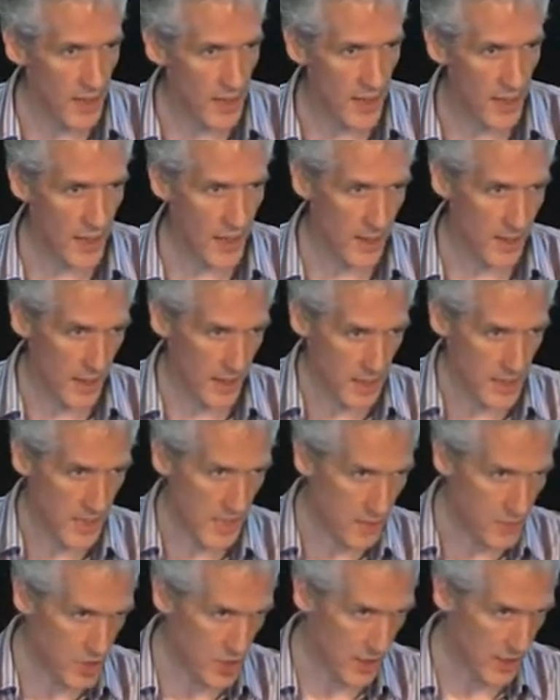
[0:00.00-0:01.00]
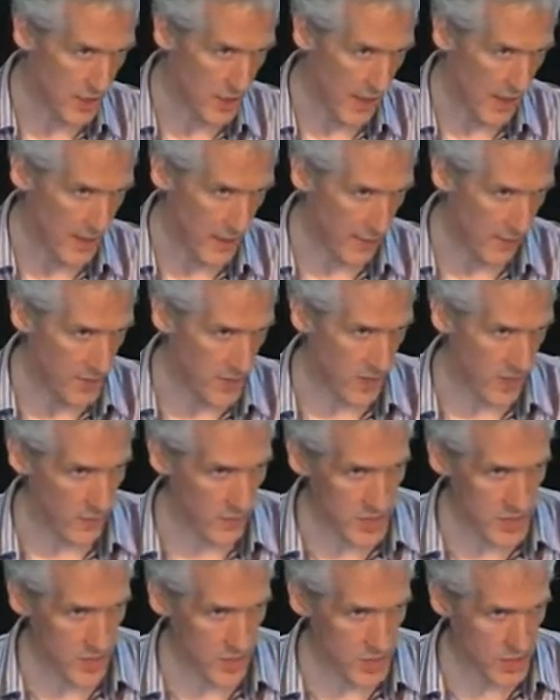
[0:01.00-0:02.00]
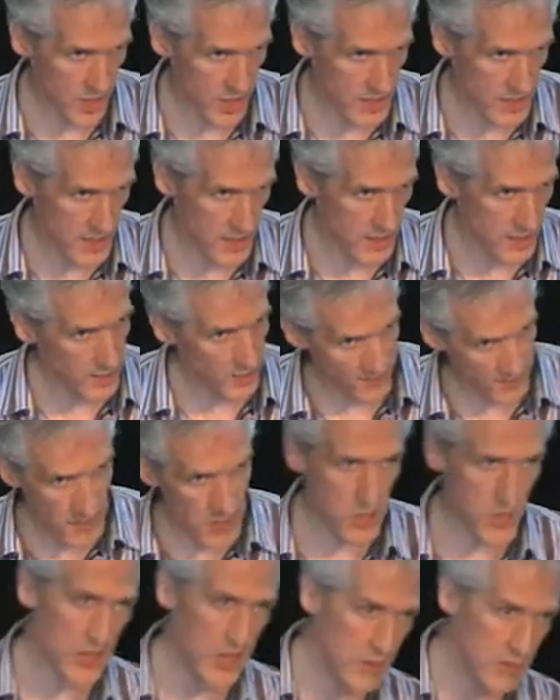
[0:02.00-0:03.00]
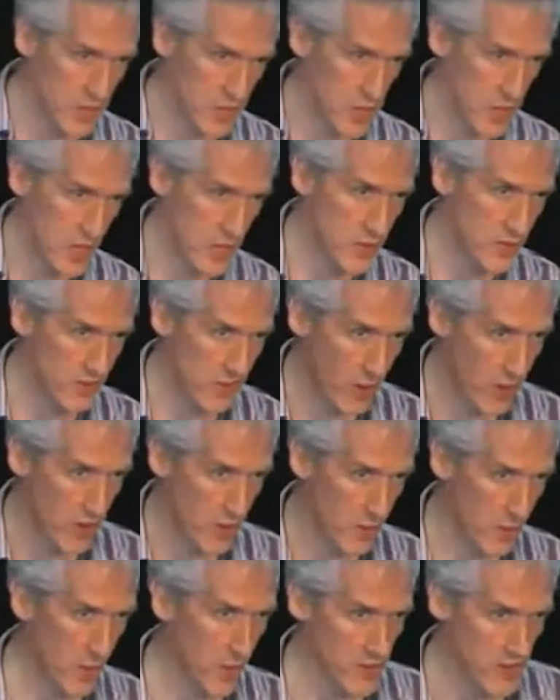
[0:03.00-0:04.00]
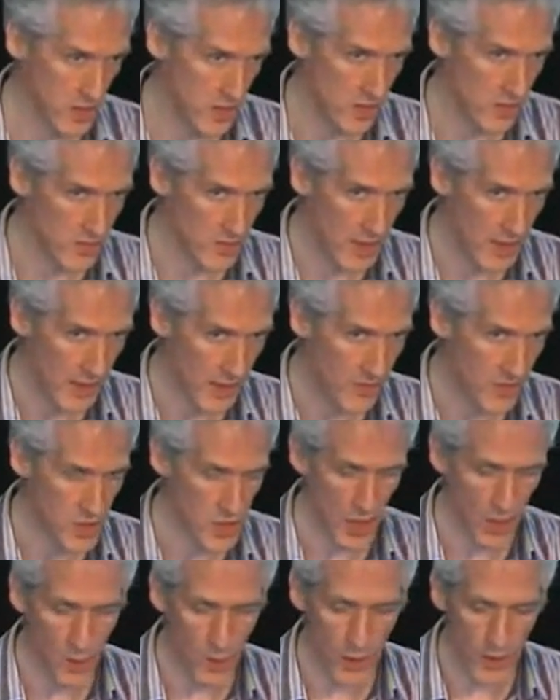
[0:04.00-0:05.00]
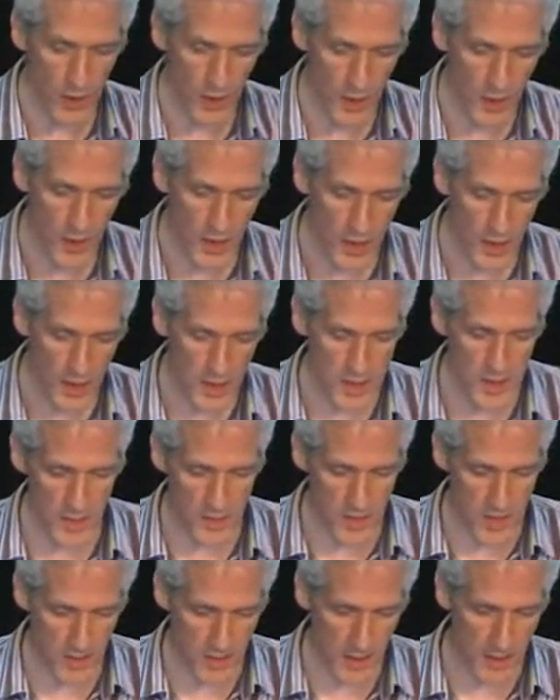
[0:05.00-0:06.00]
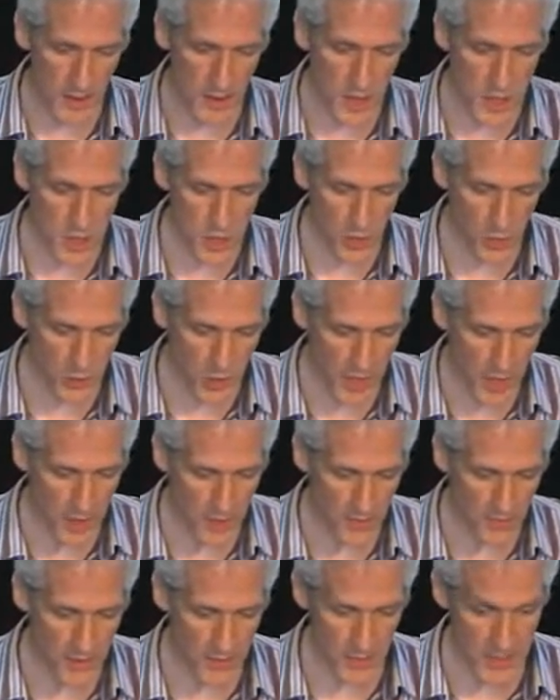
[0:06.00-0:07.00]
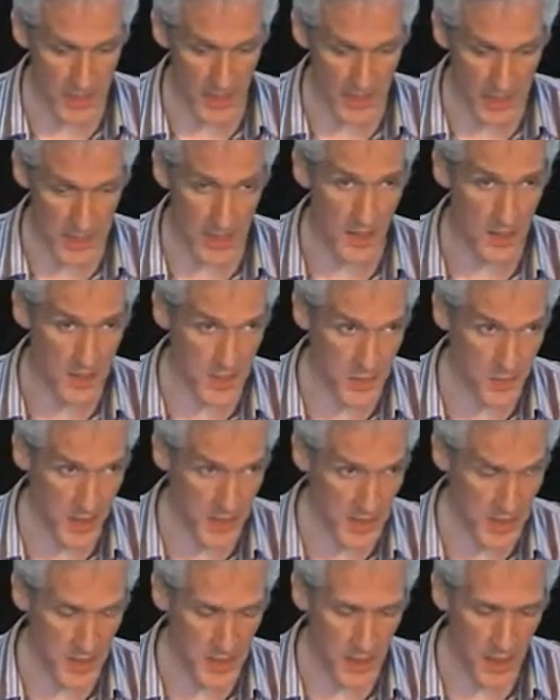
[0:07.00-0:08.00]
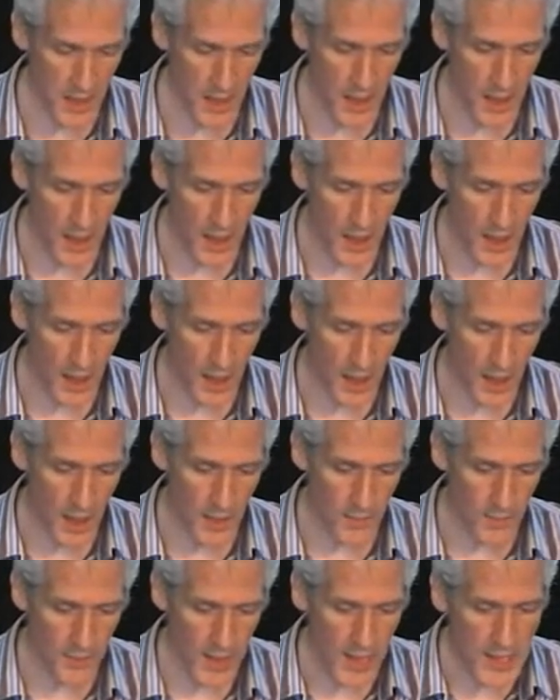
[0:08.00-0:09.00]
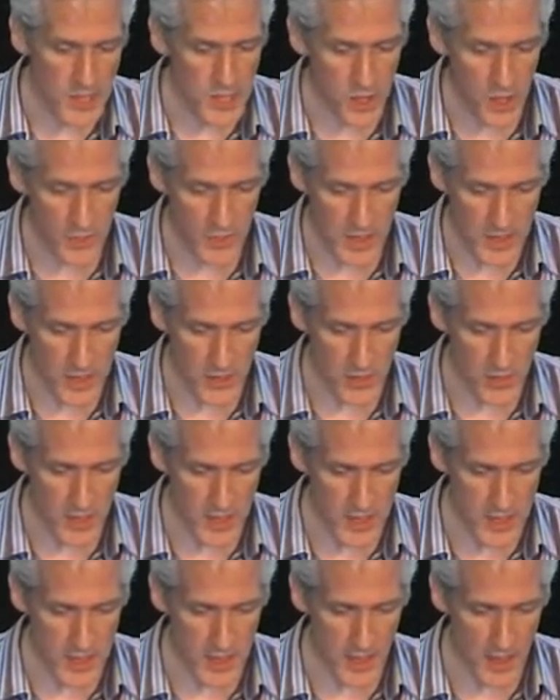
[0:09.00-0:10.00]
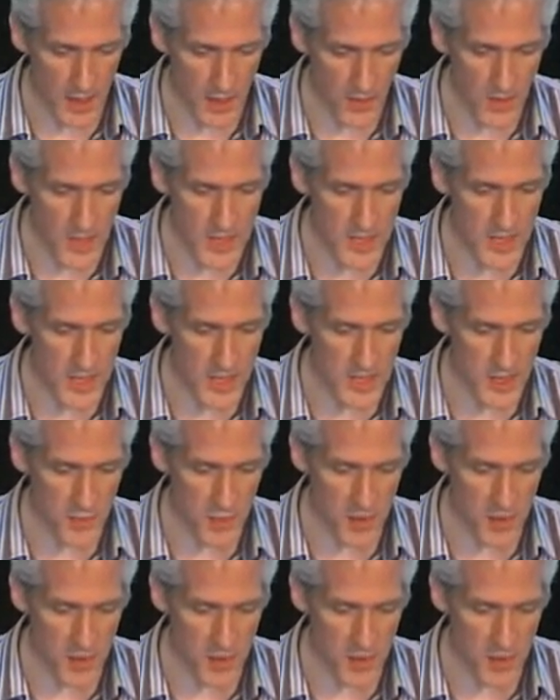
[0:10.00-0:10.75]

uh, and type check that. That was a research idea that eventually was transferred because you could make F sharp work. So that was a, an additional payoff that was, I guess, unexpected. Um, actually, going back to risks, another risk is the